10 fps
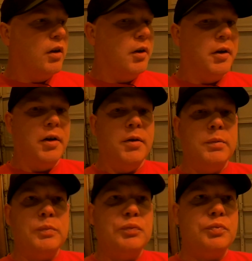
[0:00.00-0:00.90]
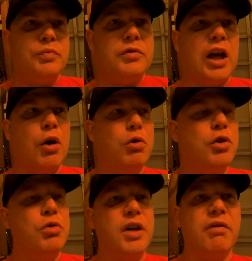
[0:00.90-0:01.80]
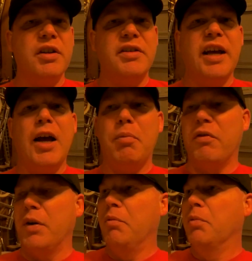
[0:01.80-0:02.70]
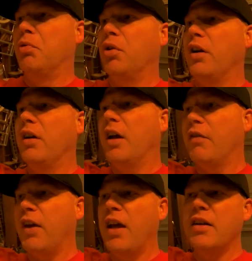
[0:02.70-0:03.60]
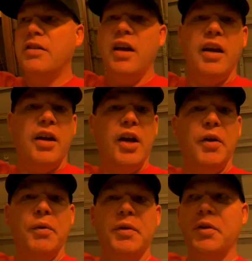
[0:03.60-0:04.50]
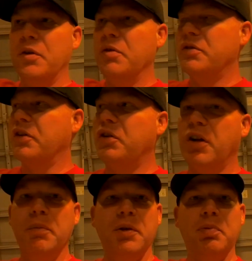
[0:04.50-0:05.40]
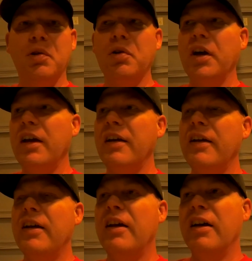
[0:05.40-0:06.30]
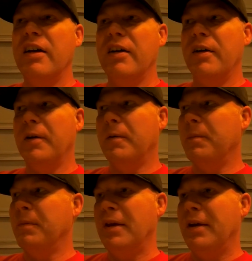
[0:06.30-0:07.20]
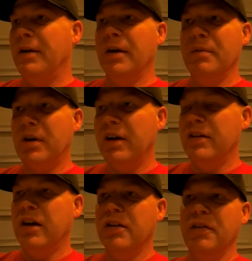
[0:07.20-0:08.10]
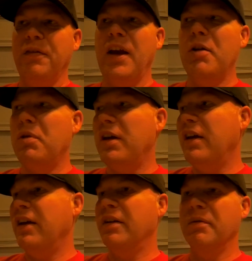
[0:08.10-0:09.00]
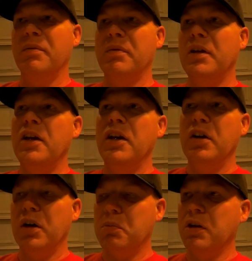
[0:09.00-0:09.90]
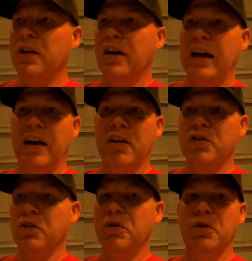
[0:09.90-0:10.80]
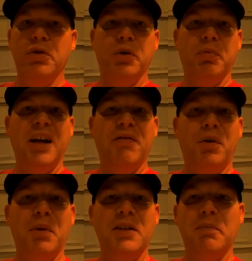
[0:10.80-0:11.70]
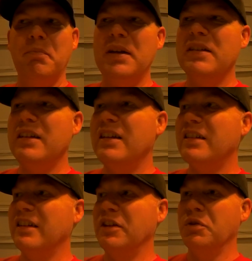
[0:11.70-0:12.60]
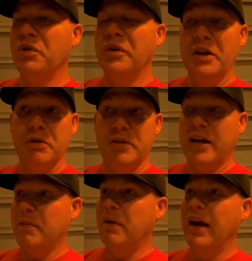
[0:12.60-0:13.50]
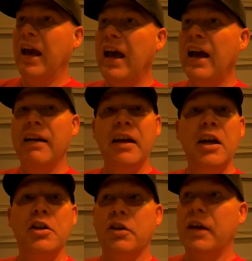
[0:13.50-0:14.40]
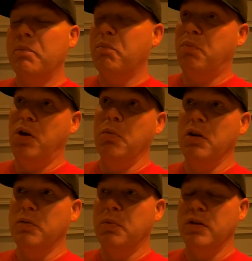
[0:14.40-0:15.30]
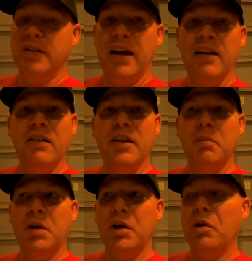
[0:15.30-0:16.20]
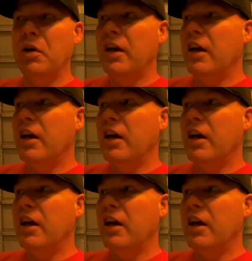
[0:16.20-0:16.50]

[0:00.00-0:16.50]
I would use every stop. If I'm deployed in Afghanistan, I would use the whole I'm deployed. I'm trying to talk to family and I also use your platform as a business and you stop my ad. So that pretty much puts that in limbo.